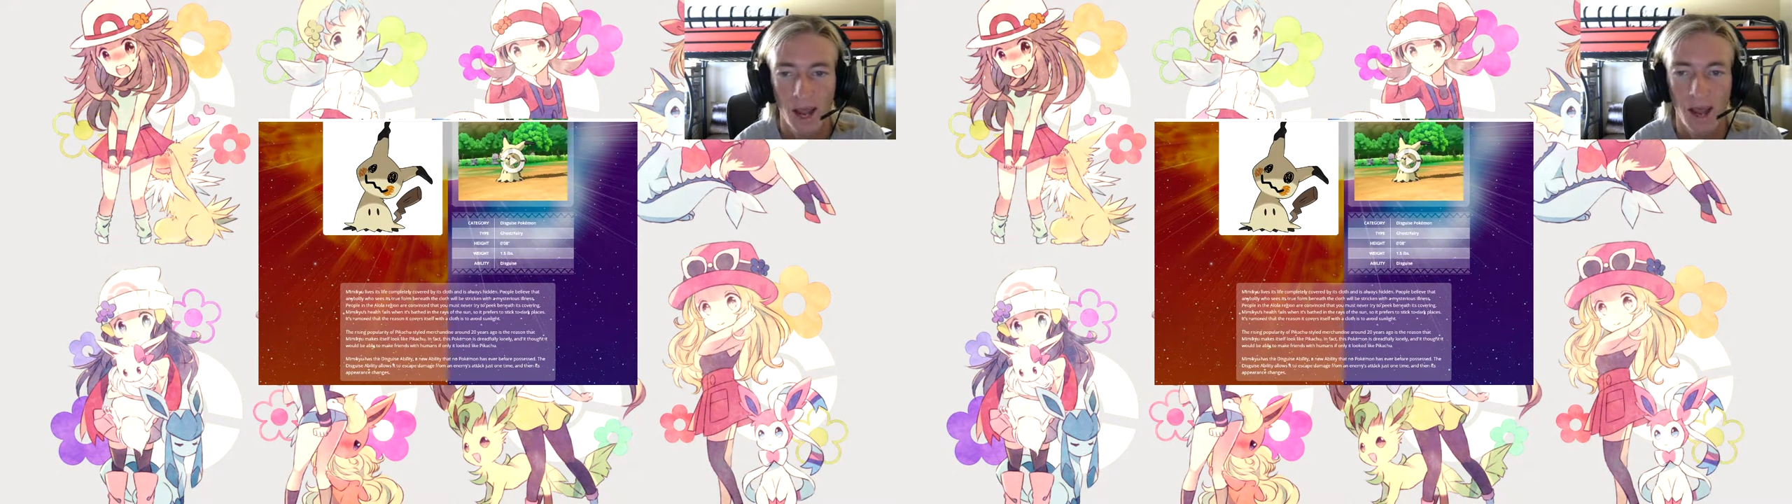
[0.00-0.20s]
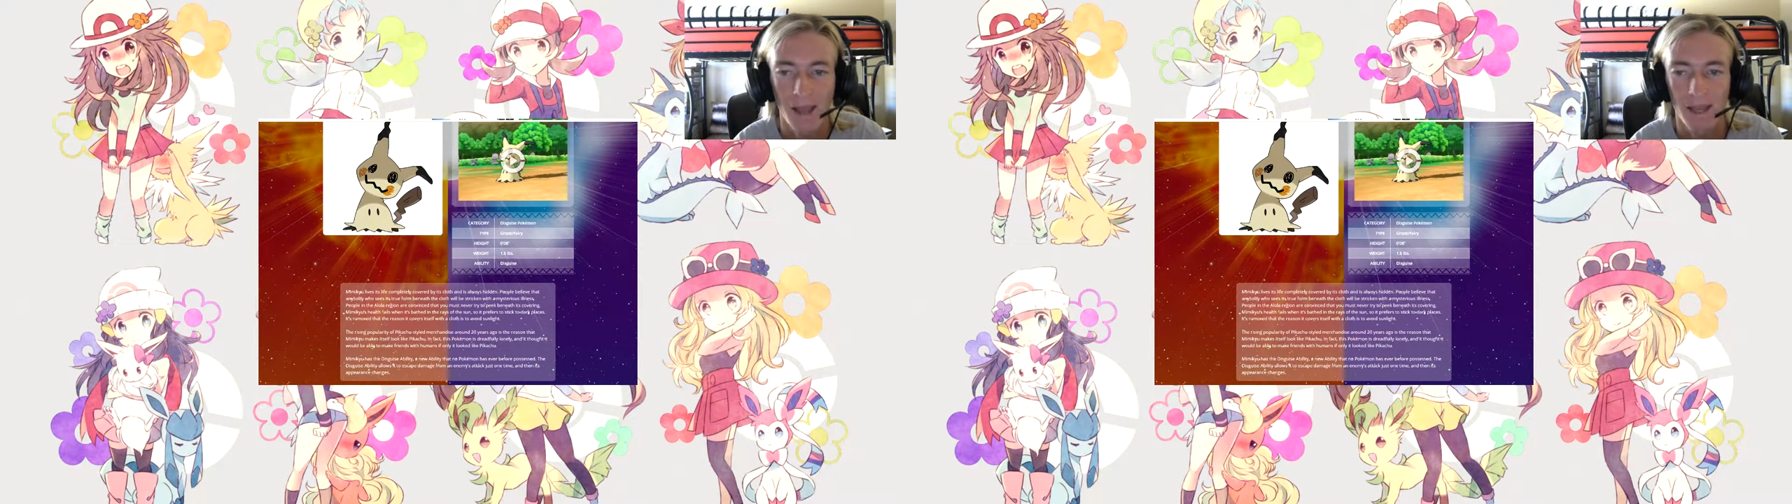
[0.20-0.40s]

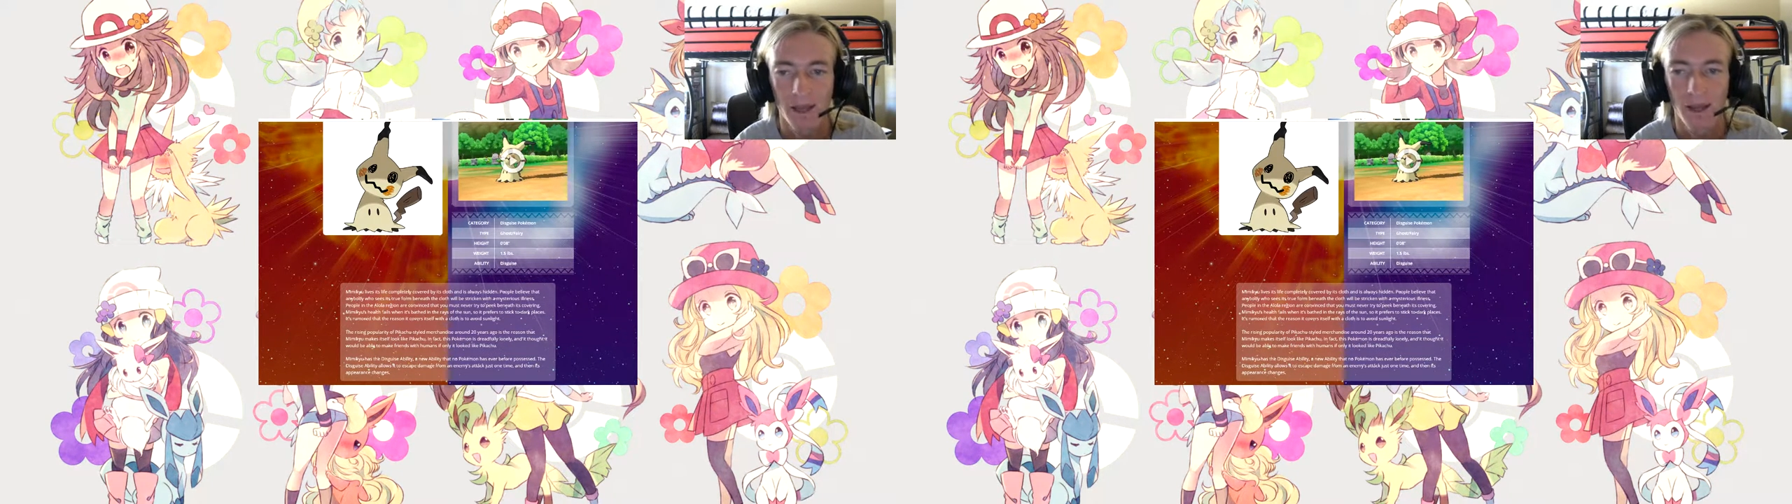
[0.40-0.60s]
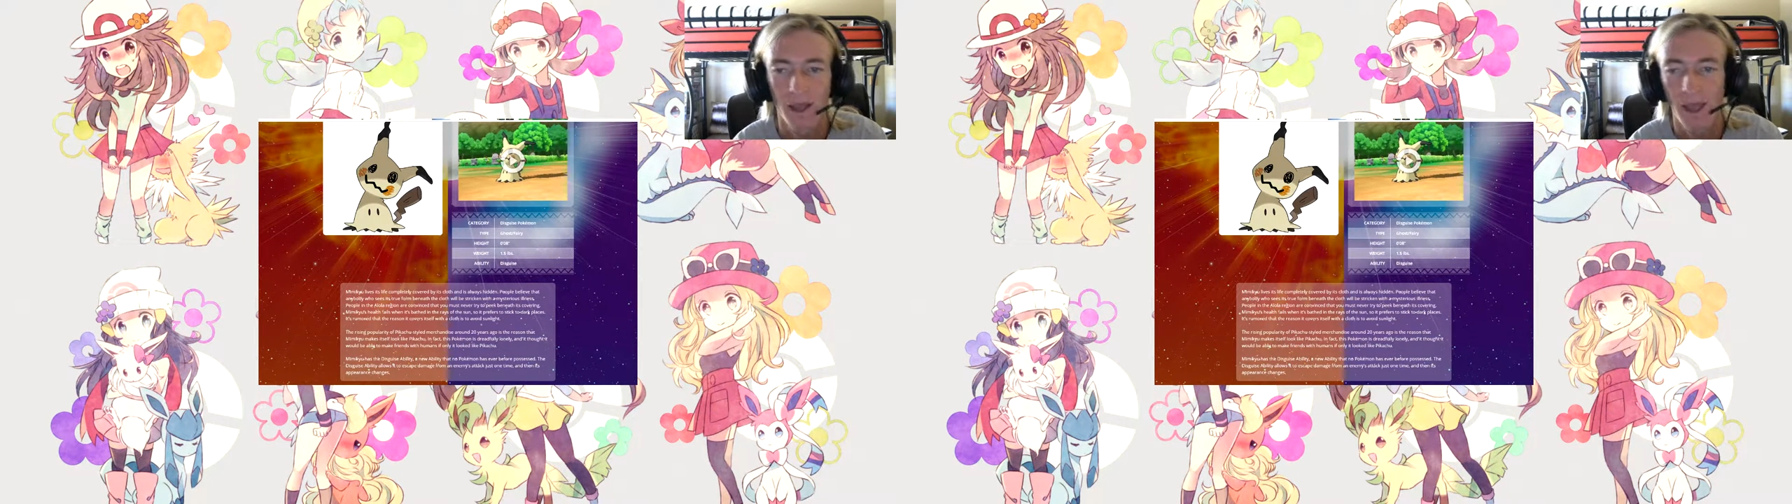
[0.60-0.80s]
height,
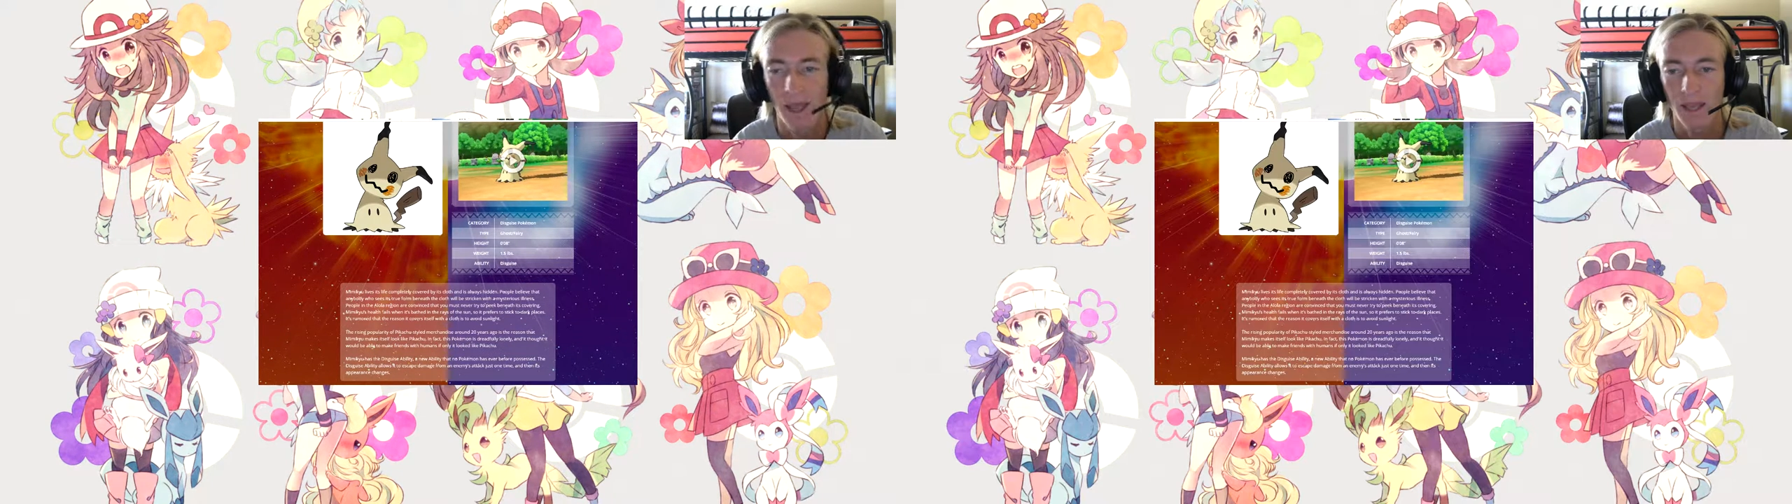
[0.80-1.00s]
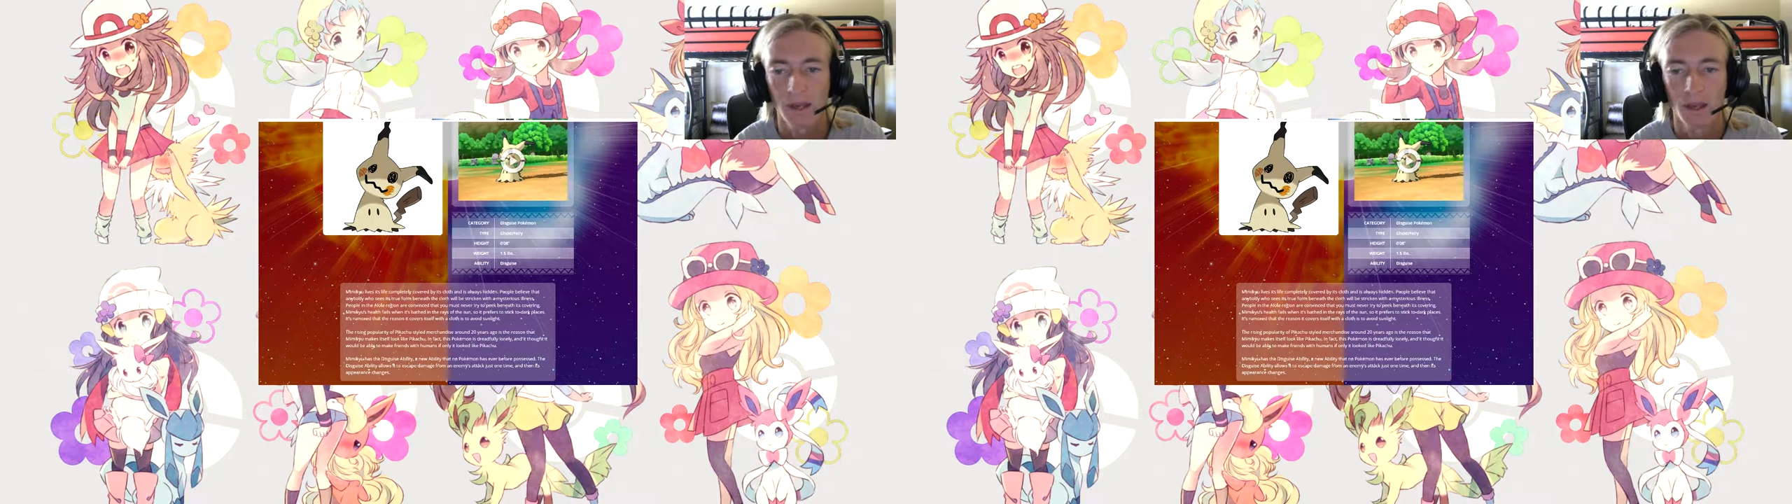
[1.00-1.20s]

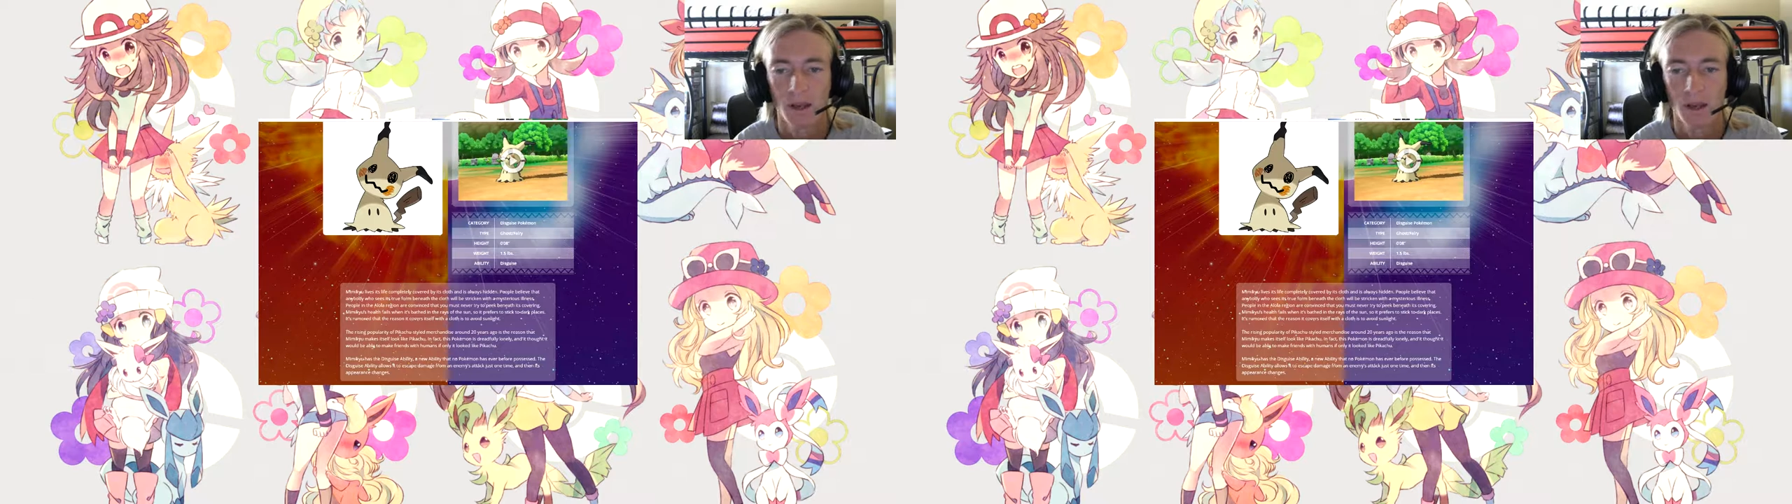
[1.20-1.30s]
8,